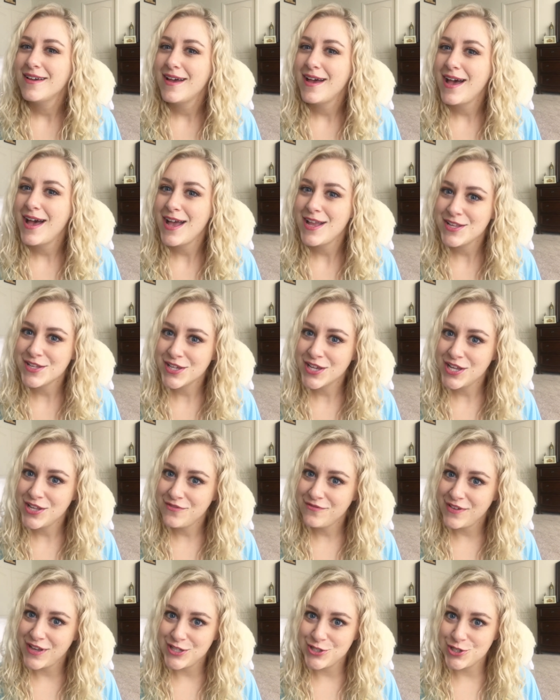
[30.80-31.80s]

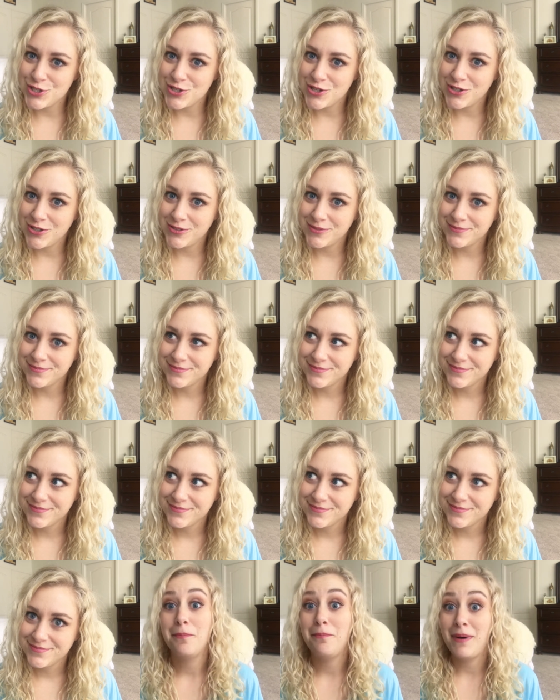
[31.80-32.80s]
unconventional,
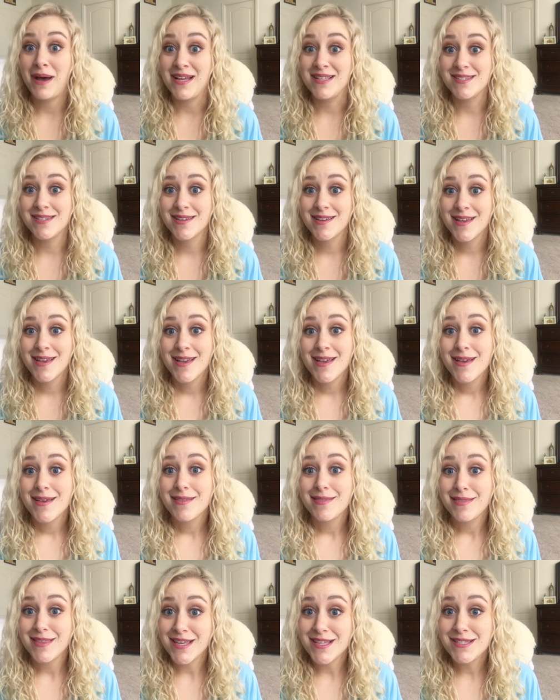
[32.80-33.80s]
but
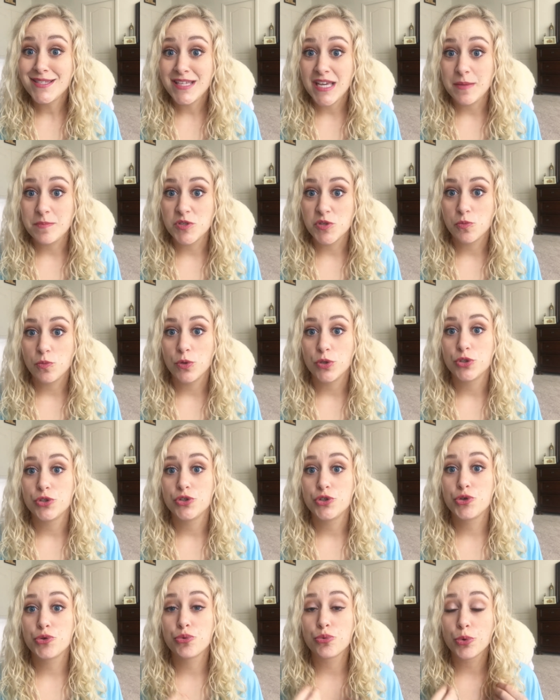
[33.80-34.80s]
these tips will
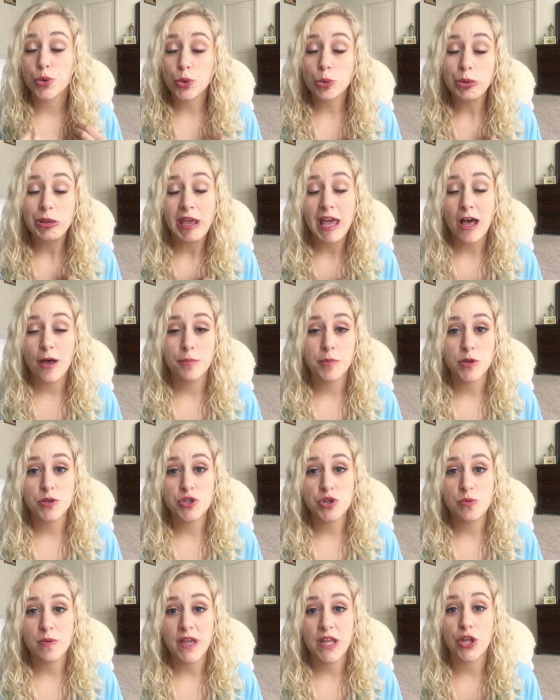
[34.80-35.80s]
truly help you
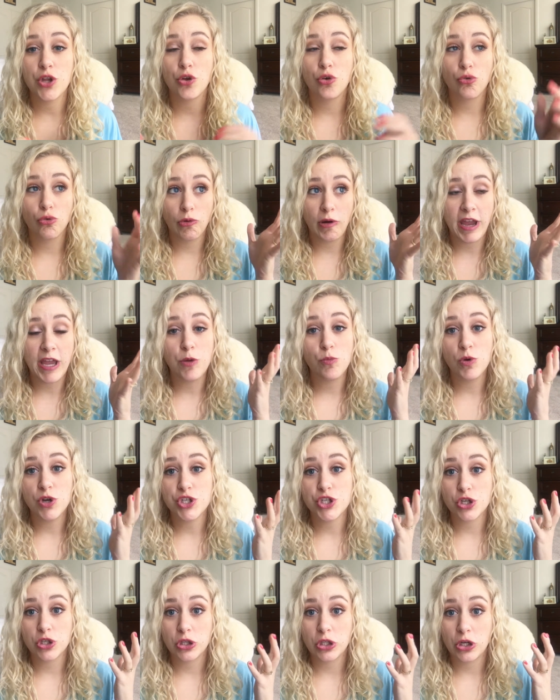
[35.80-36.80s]
to ingrain what
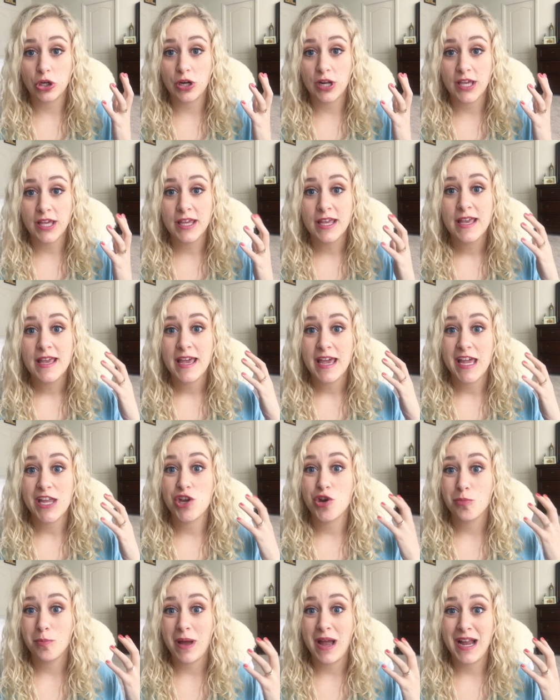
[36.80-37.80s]
you're learning in
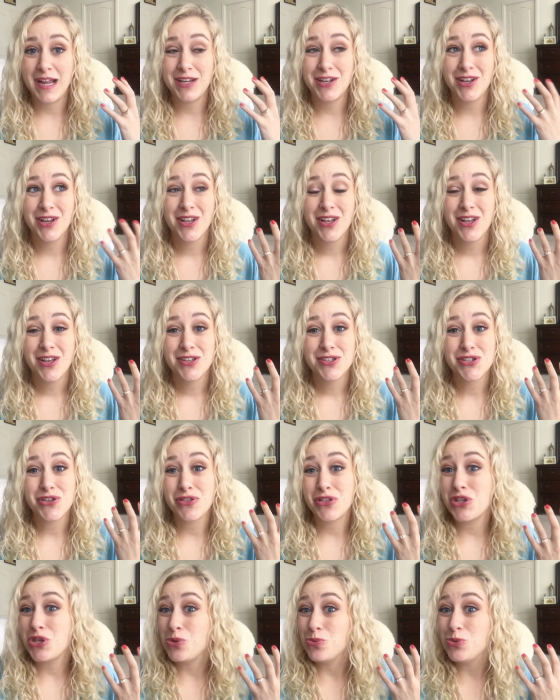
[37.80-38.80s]
your mind so
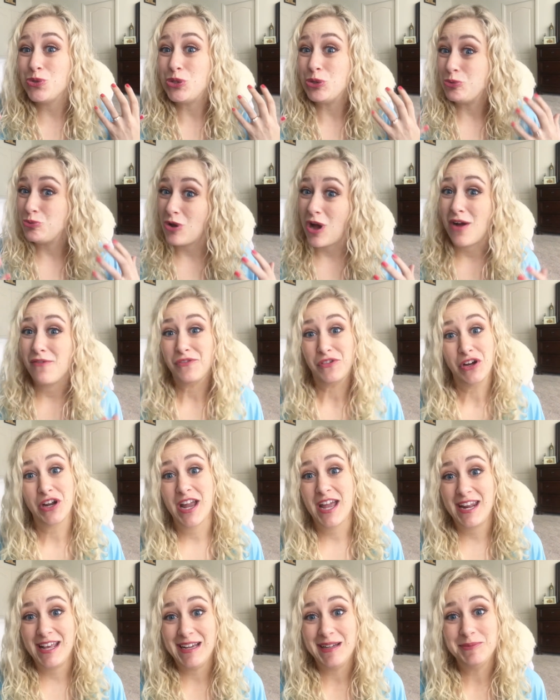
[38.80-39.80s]
that you do not
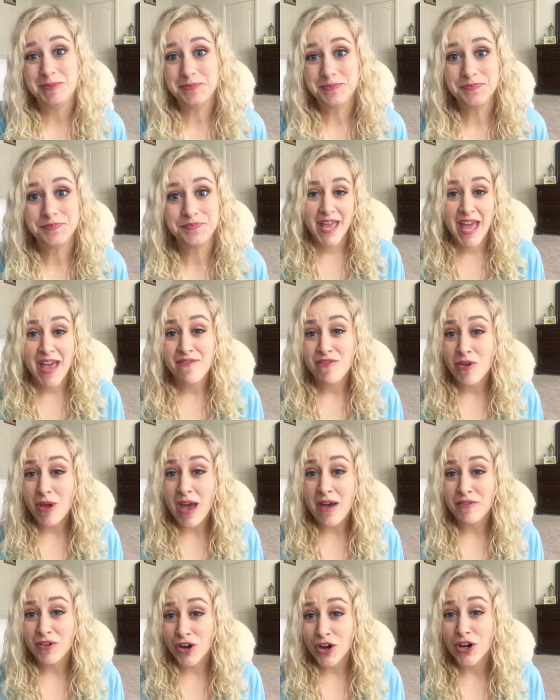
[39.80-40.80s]
forget it. Have you
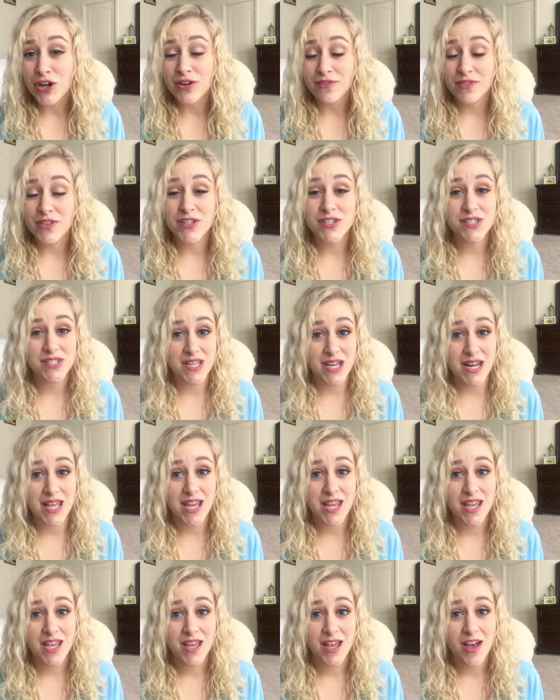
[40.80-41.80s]
ever heard of the
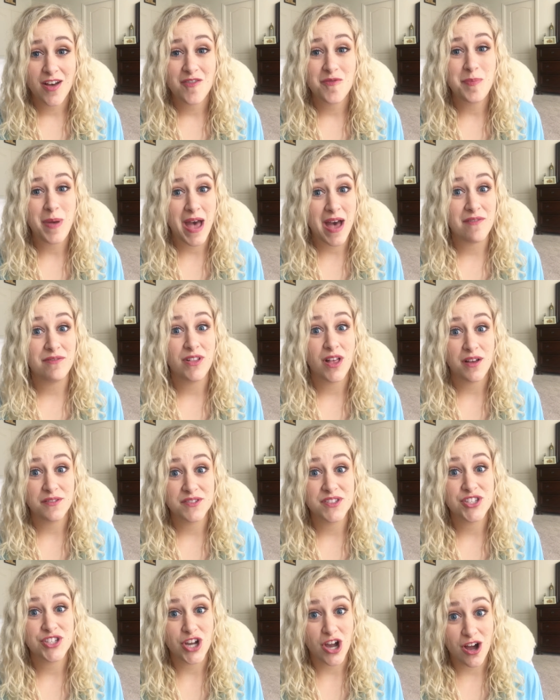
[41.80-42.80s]
study of
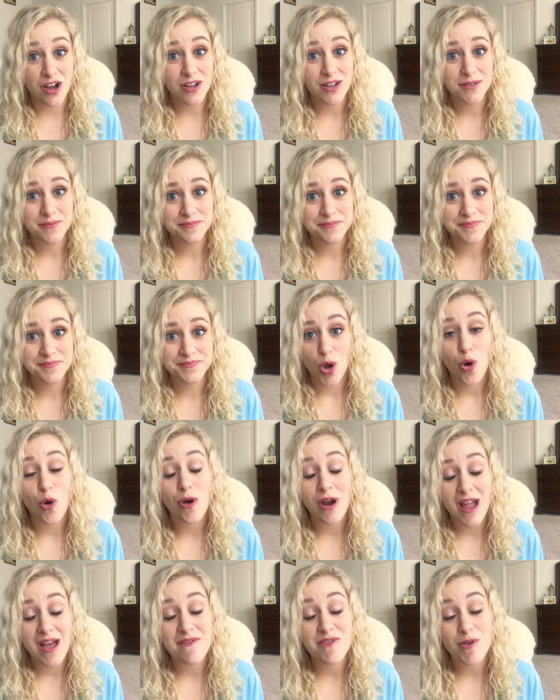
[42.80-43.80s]
Pavlov's dog? Or
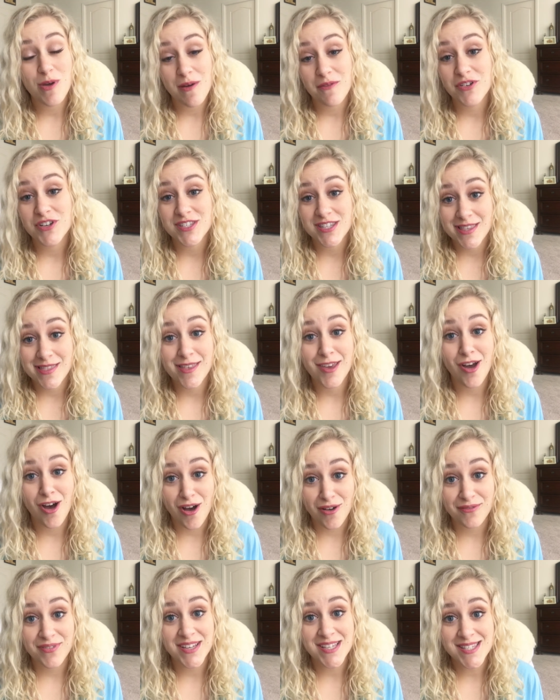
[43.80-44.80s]
have you ever seen The
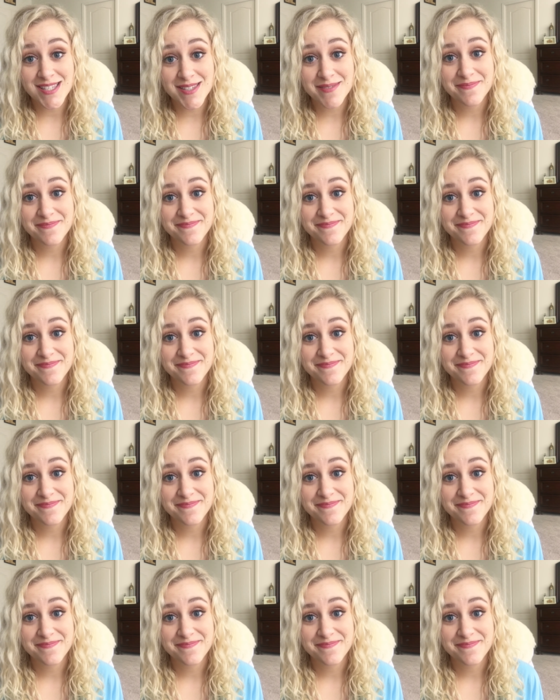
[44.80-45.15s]
Office?